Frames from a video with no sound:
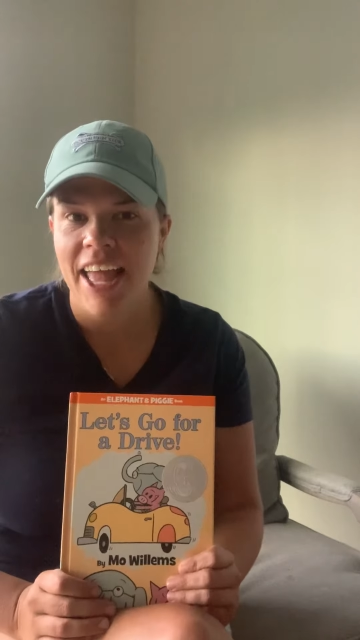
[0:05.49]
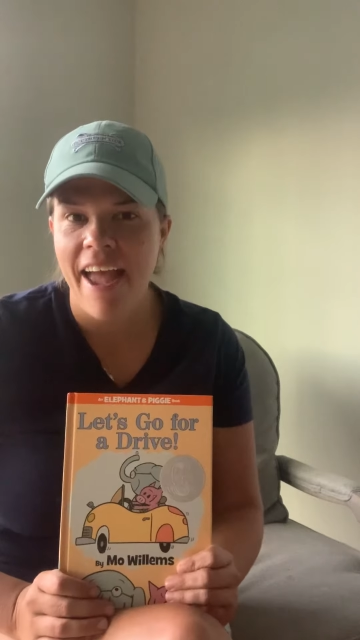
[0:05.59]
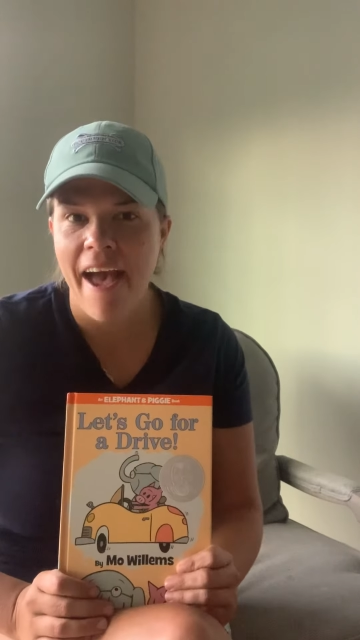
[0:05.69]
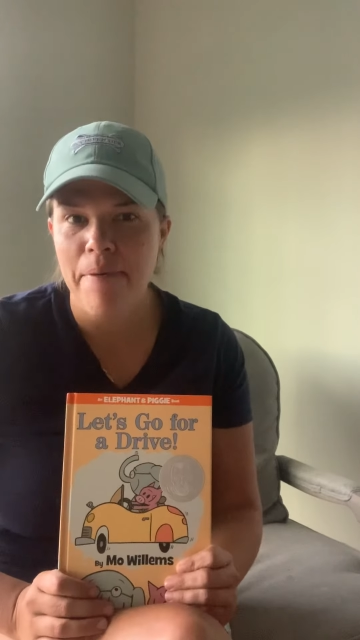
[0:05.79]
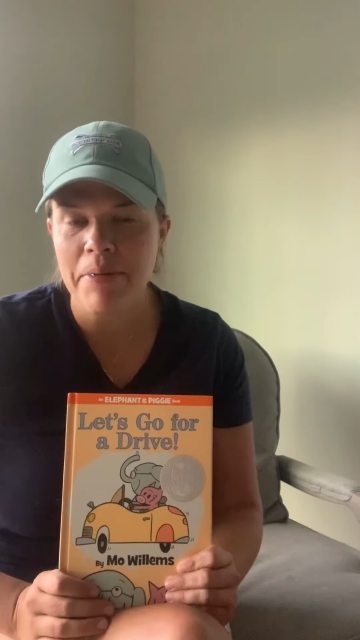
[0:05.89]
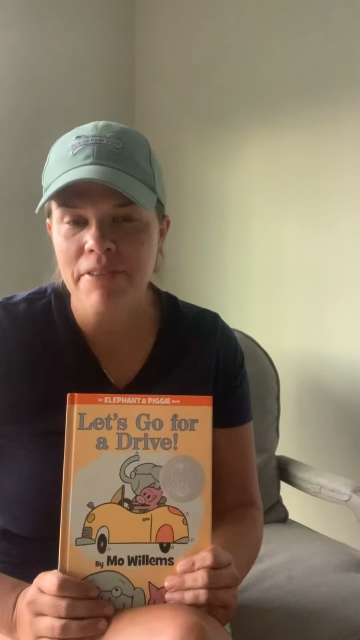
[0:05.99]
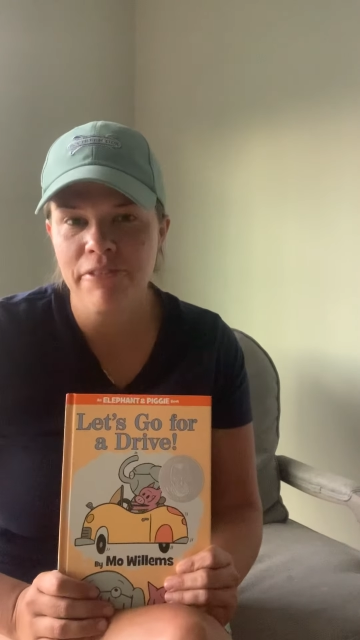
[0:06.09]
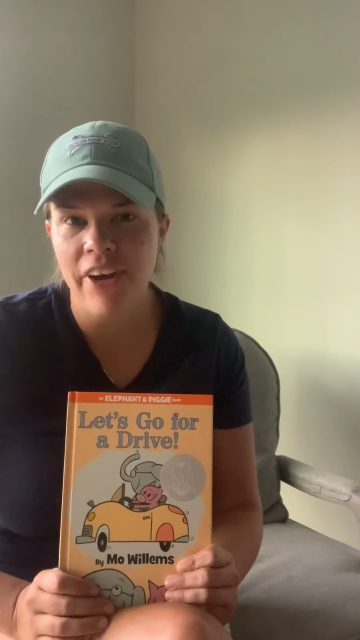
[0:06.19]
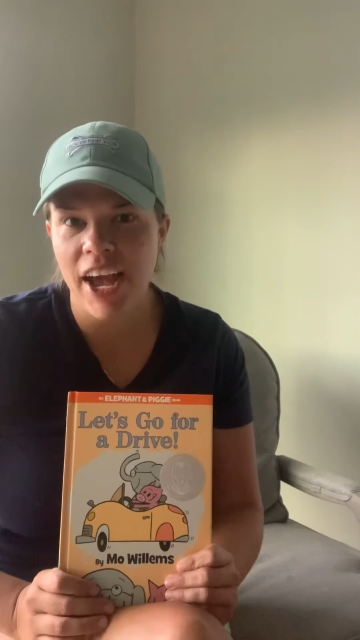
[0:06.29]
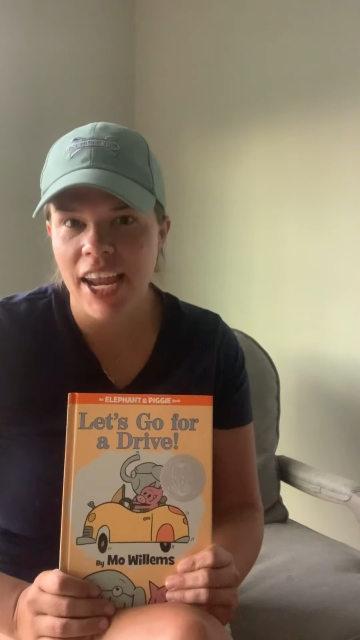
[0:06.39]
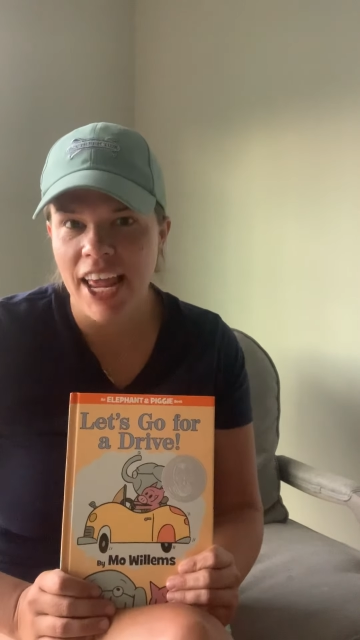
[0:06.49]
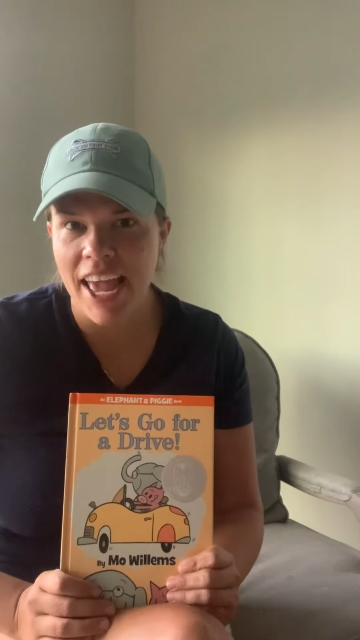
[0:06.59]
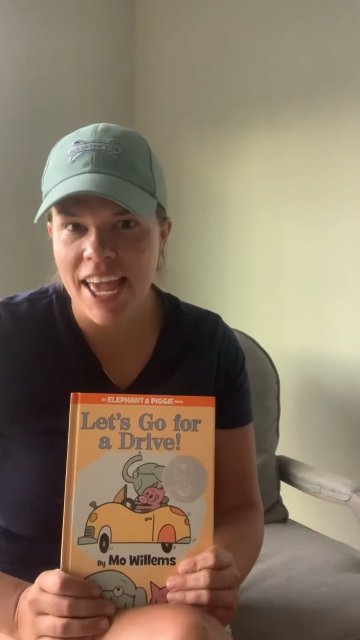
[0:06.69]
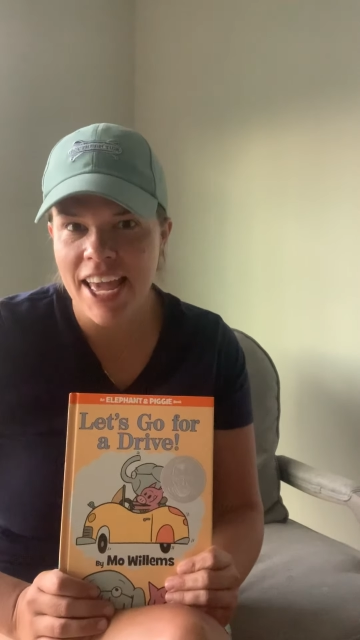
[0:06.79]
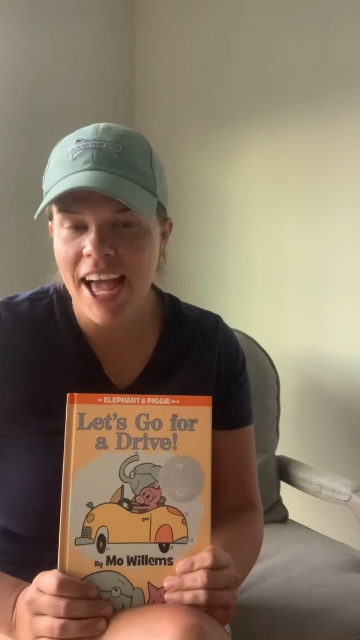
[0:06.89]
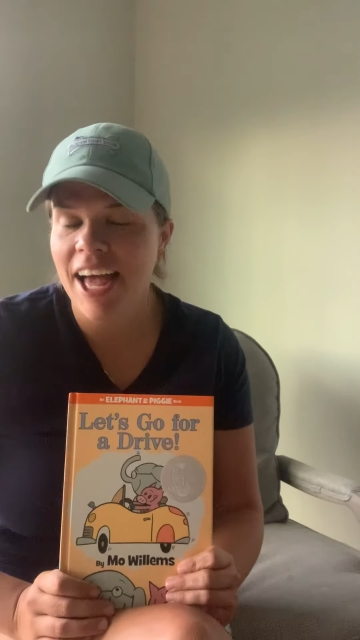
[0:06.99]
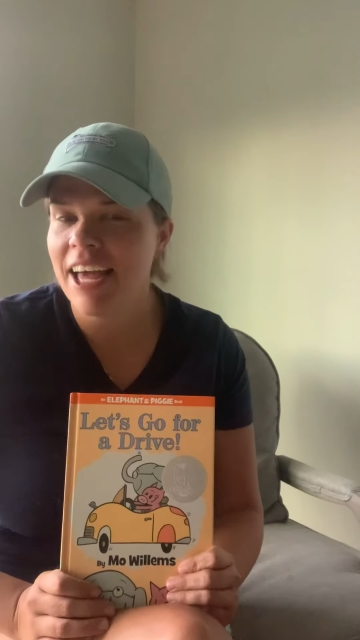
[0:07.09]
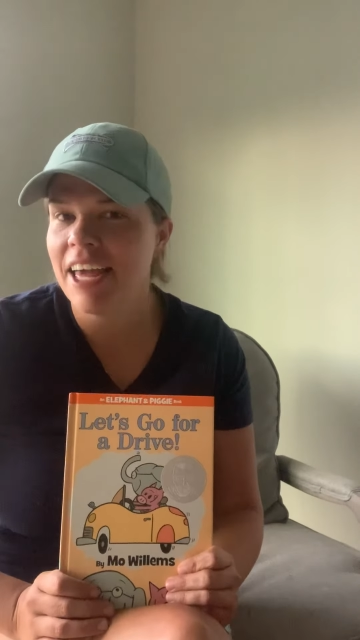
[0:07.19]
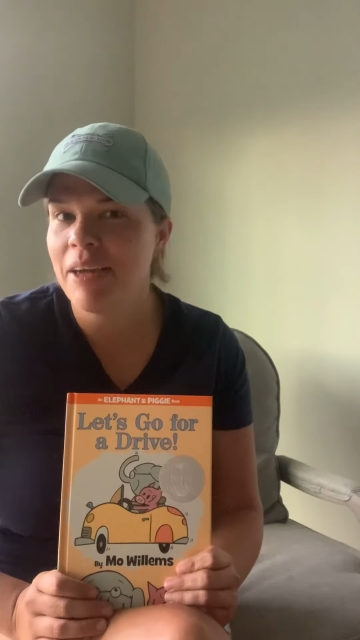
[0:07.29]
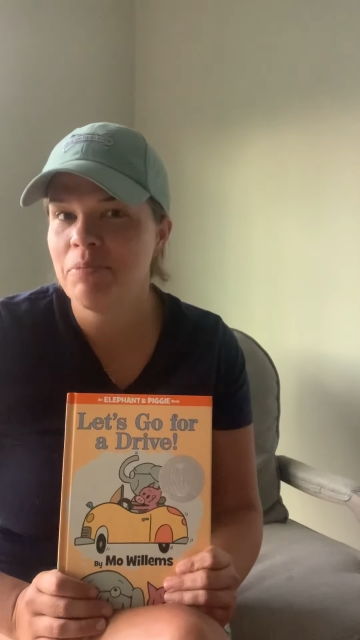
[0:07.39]
Happy Friday.
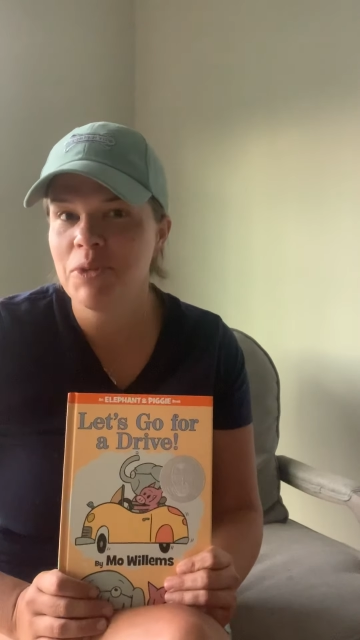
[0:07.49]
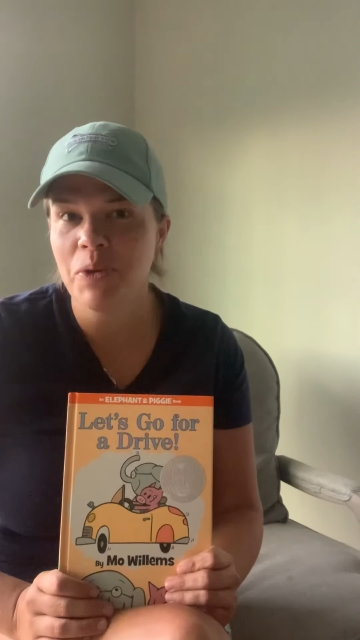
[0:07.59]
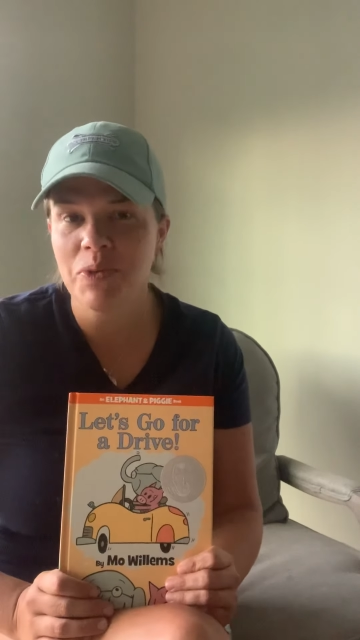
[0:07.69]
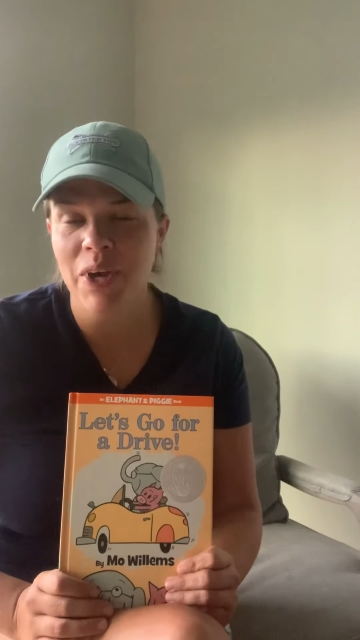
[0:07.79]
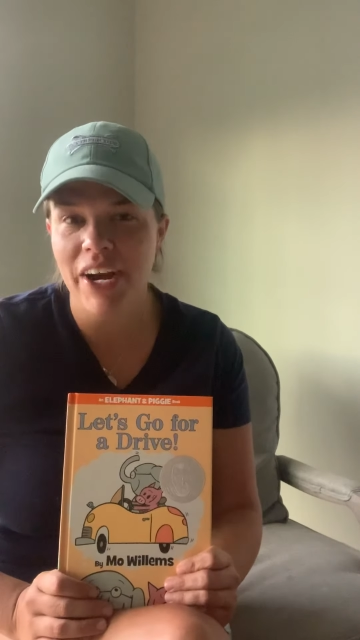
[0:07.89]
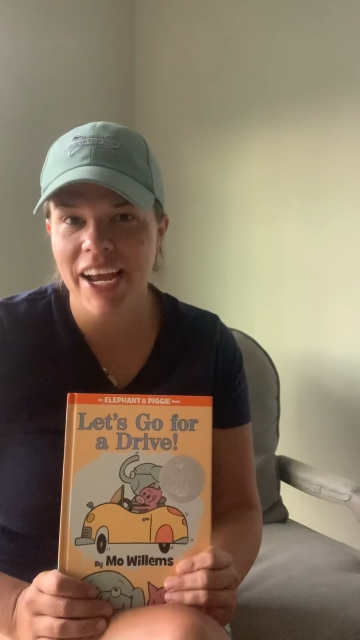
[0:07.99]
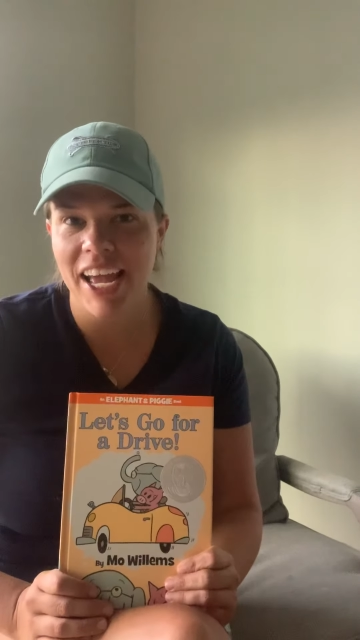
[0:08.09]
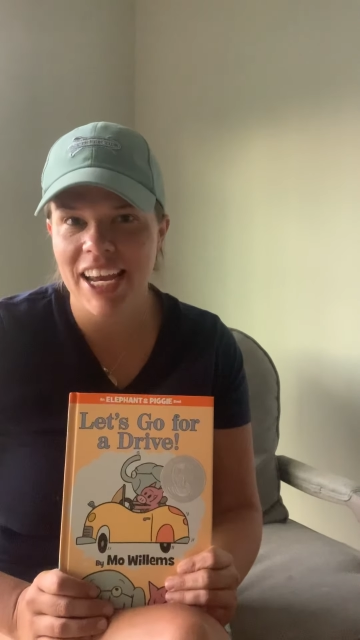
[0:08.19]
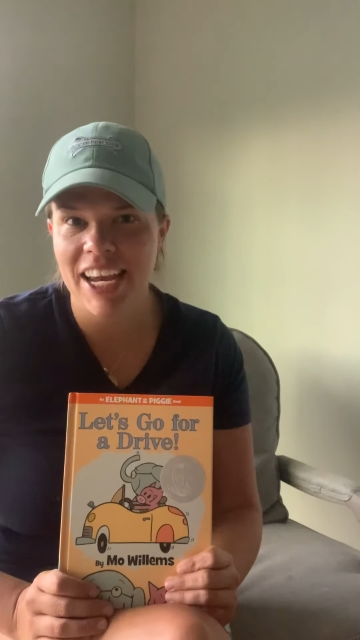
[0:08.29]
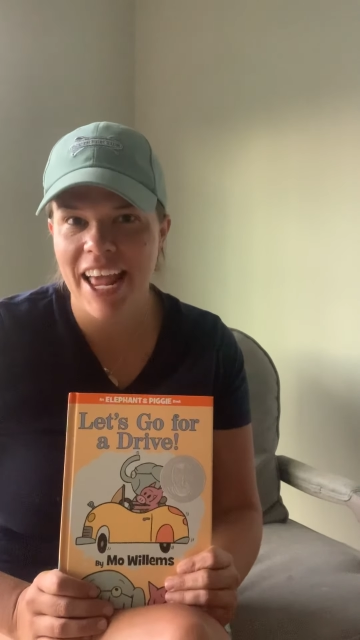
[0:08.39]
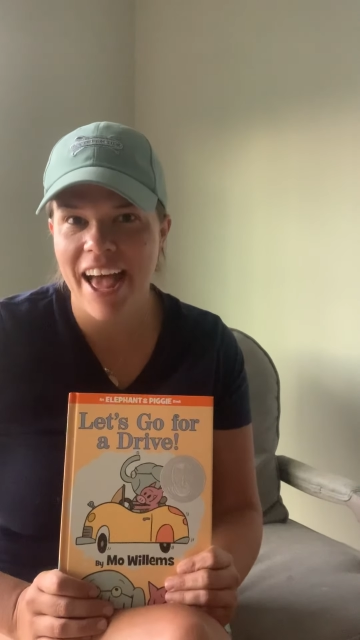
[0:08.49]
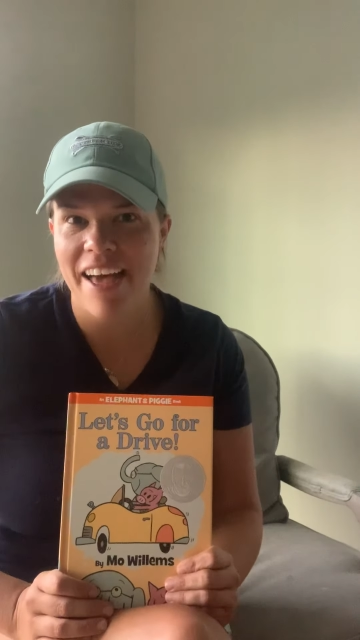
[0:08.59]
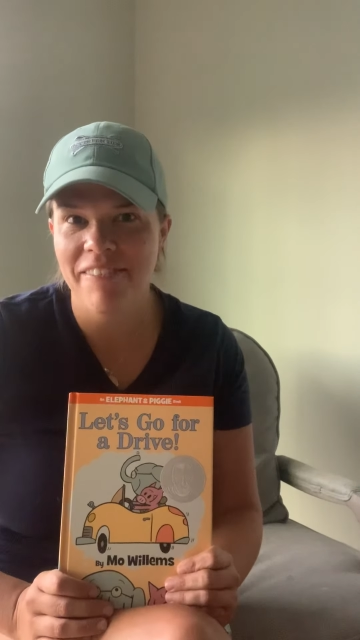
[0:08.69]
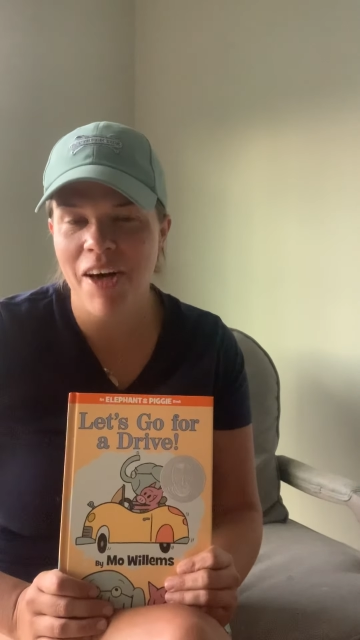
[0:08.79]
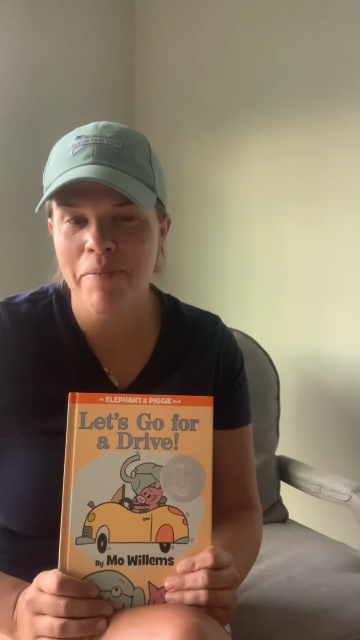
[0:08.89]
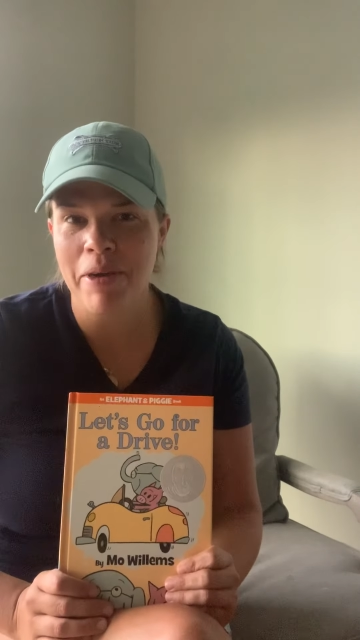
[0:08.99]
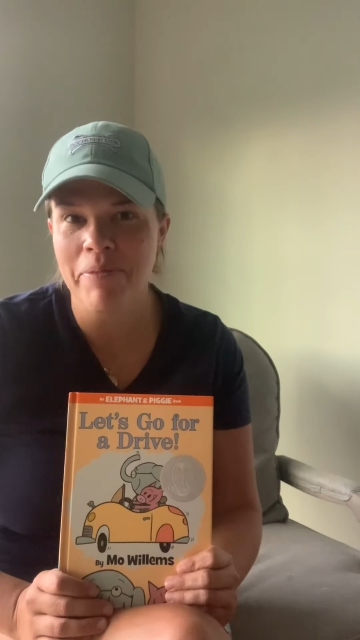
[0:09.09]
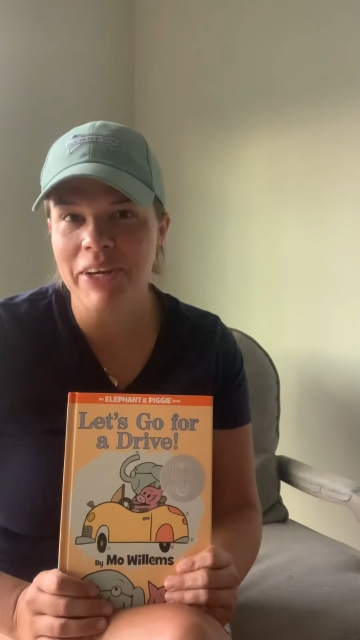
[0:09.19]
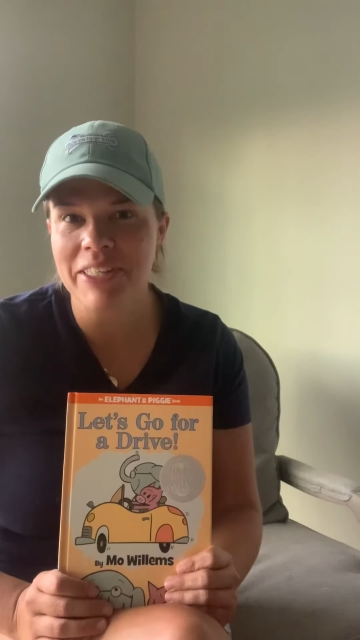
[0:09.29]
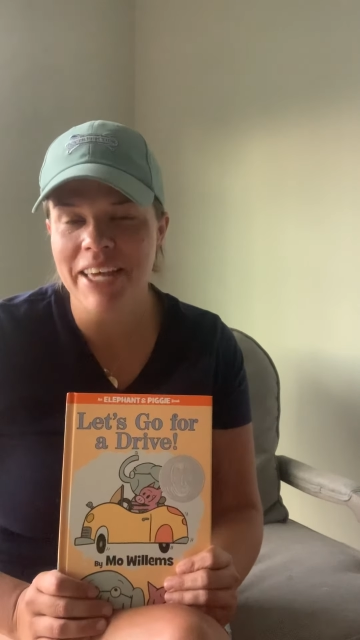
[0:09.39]
I am so sorry I didn't have all my books